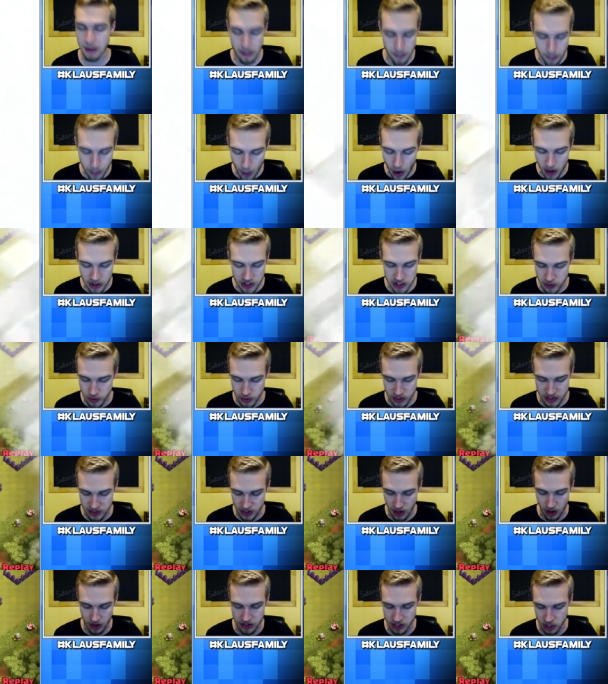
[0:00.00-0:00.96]
mean, Barch three
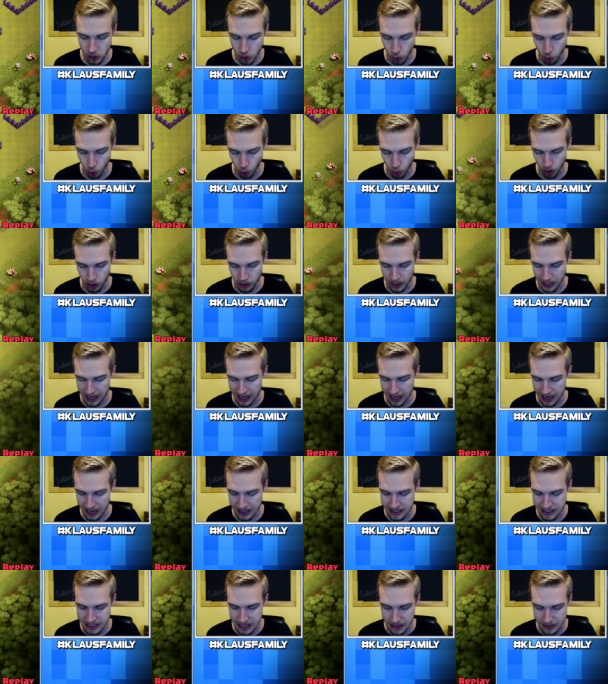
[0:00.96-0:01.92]
stars are cool,
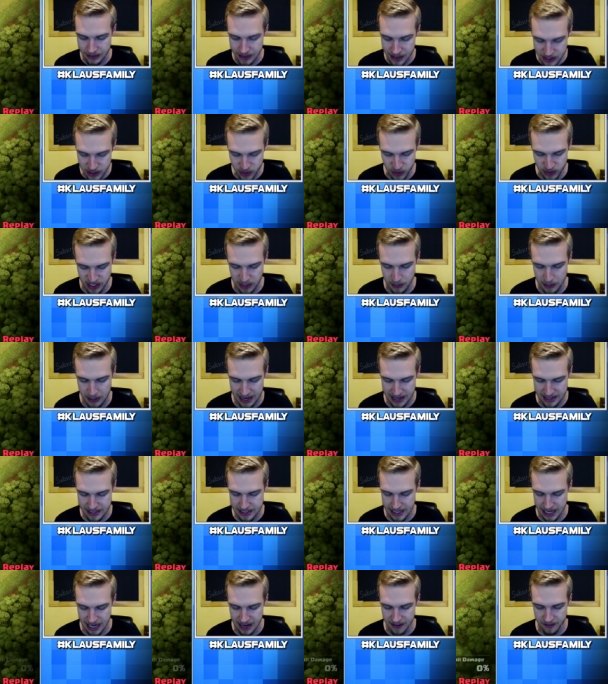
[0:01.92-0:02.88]
and this was a
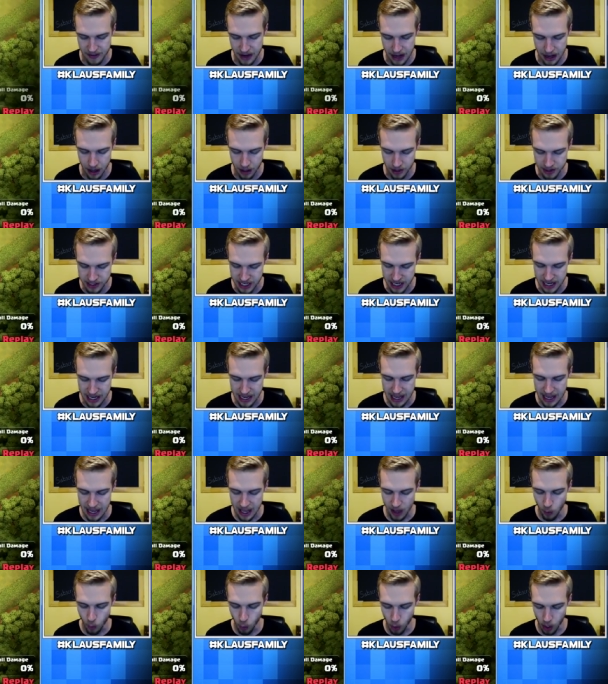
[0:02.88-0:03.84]
base that I found
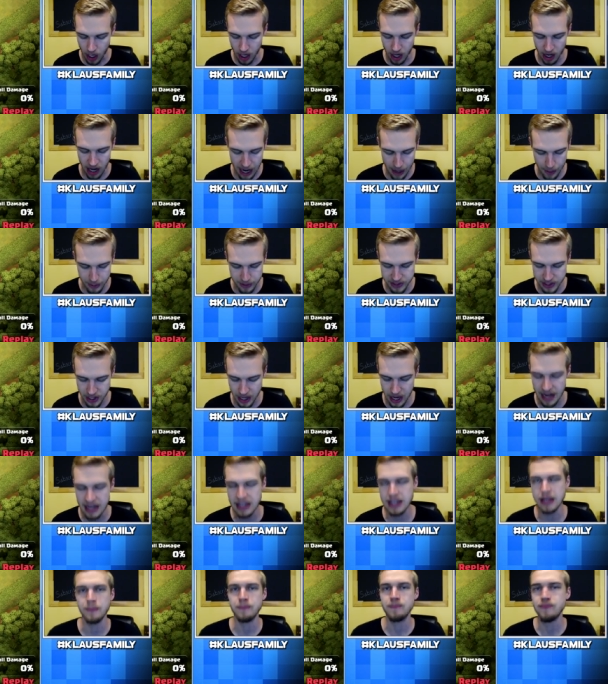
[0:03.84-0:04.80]
where I was
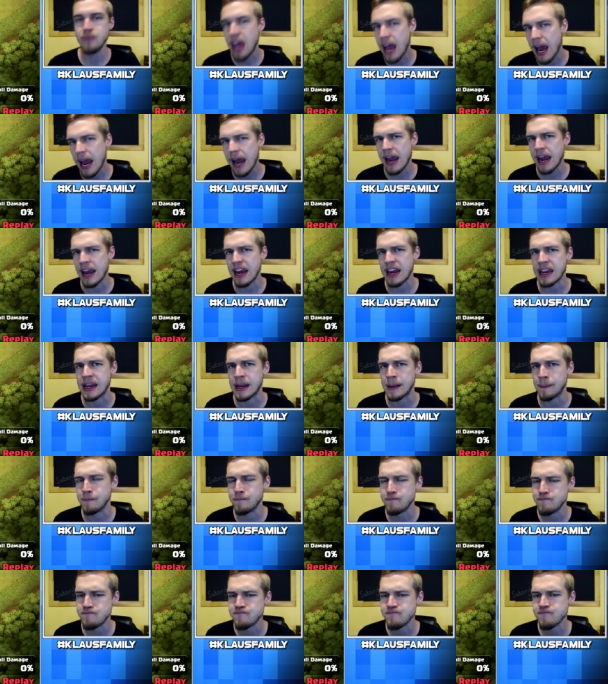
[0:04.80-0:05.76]
like, hey,
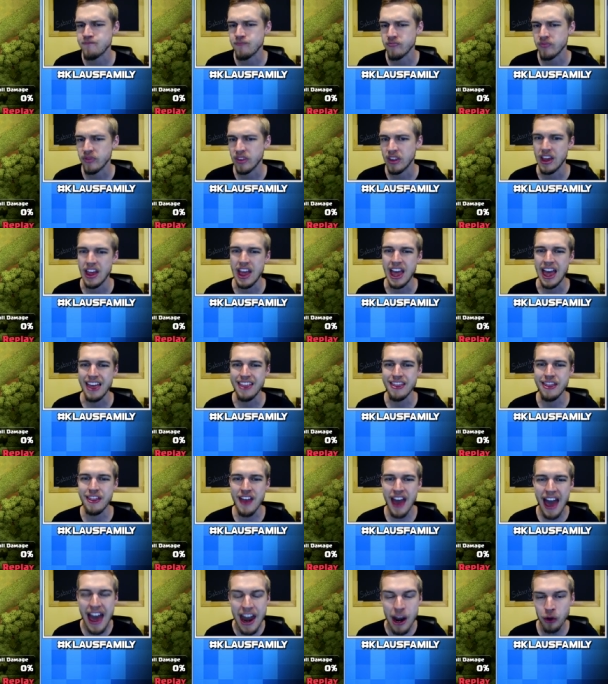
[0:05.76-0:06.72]

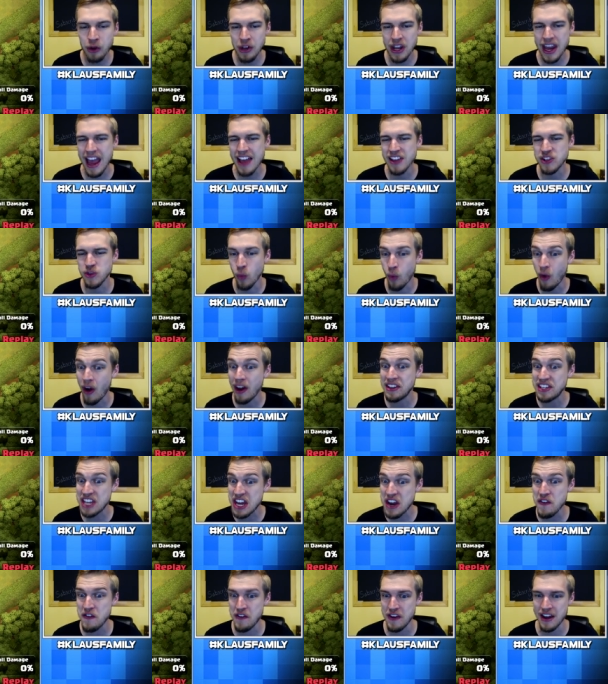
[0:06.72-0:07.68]
that only has one
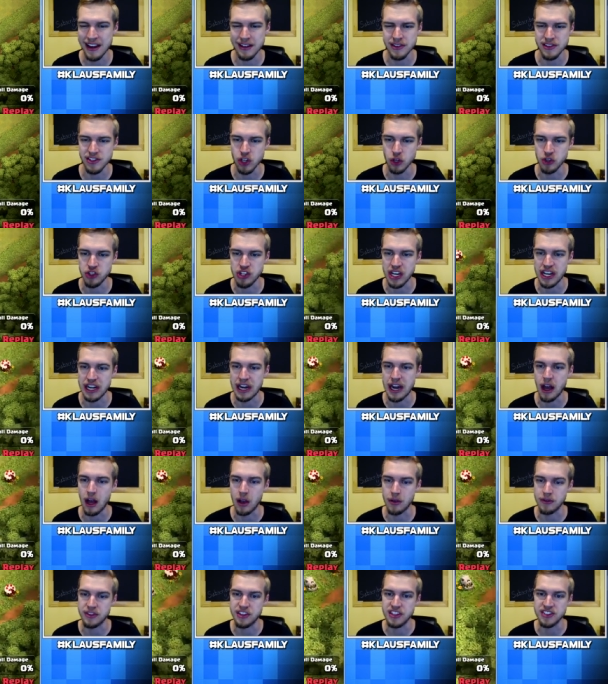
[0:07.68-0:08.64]
defense, so check it
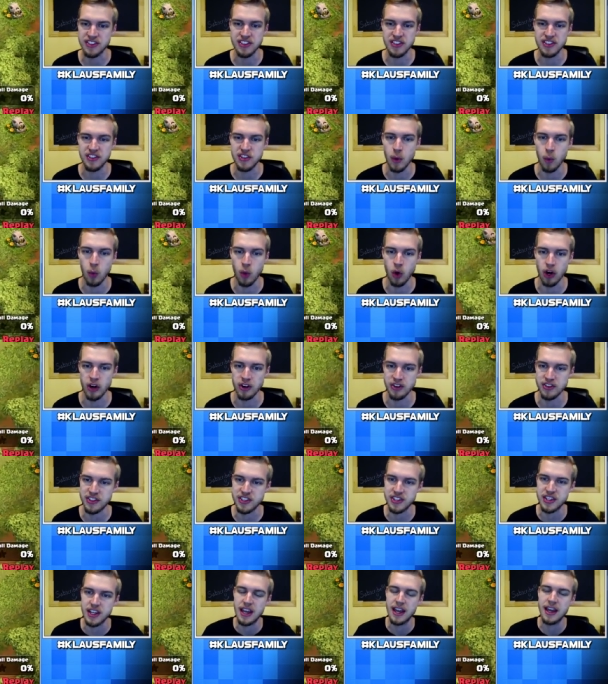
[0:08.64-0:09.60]
out. This is the
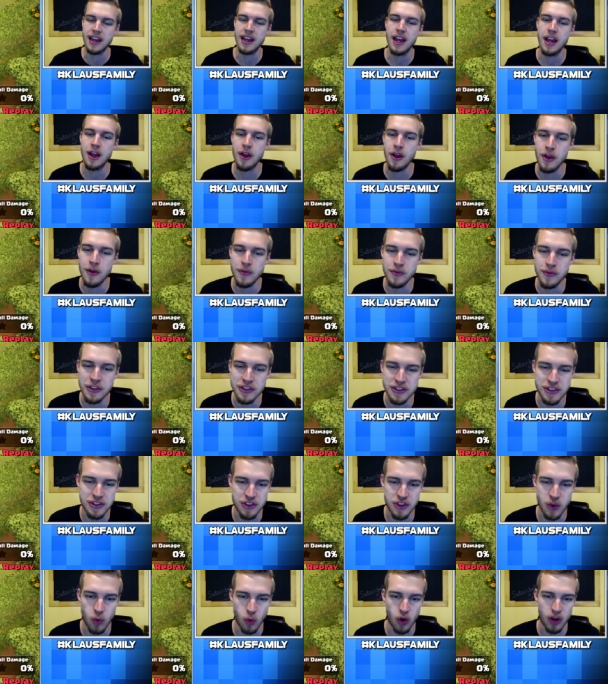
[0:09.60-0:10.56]
worst.
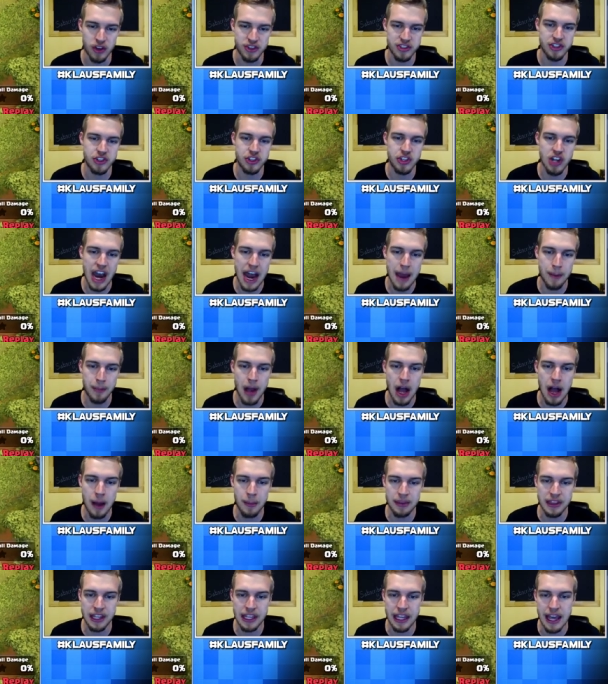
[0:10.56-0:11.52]
This is the worst. Giant
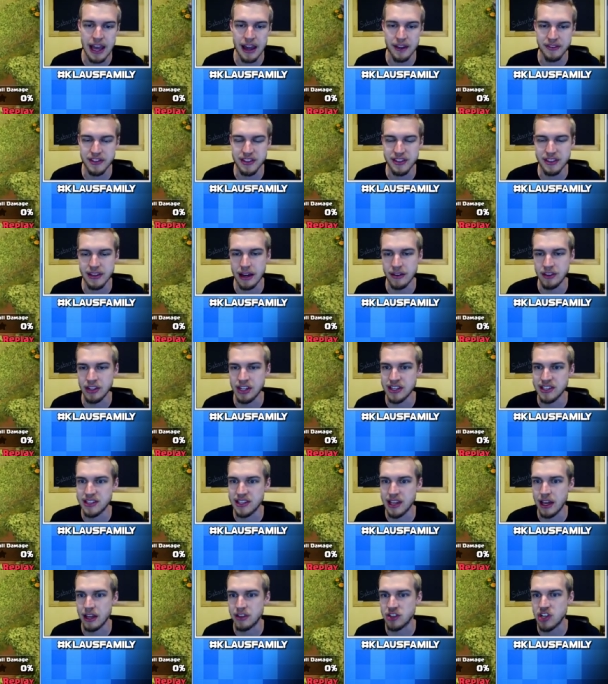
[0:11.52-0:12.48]
bomb on the left.
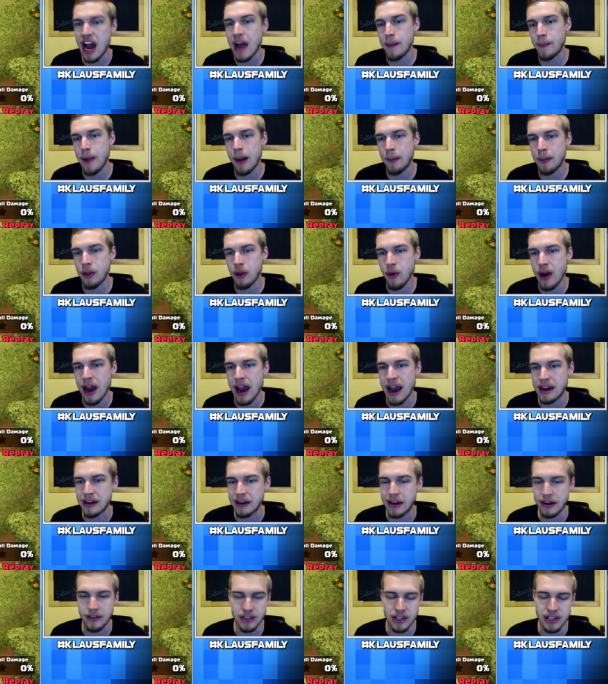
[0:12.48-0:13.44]
Everything's dead. Giant bomb on the
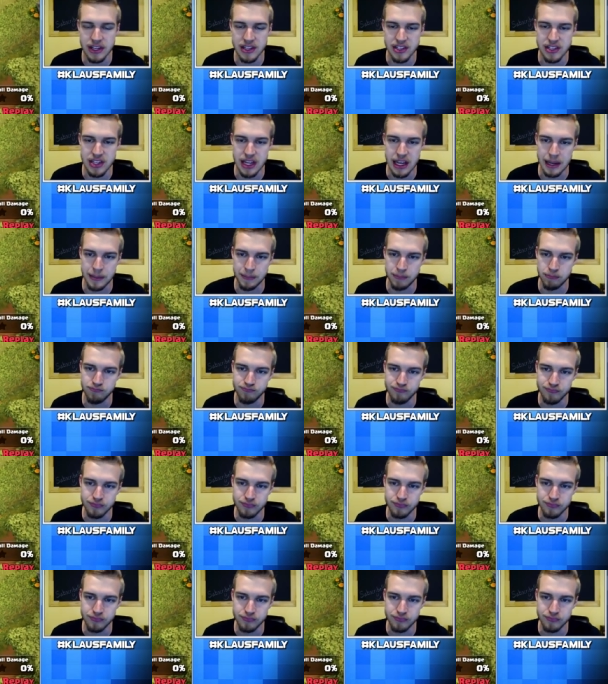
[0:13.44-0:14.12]
right. Everything is dead.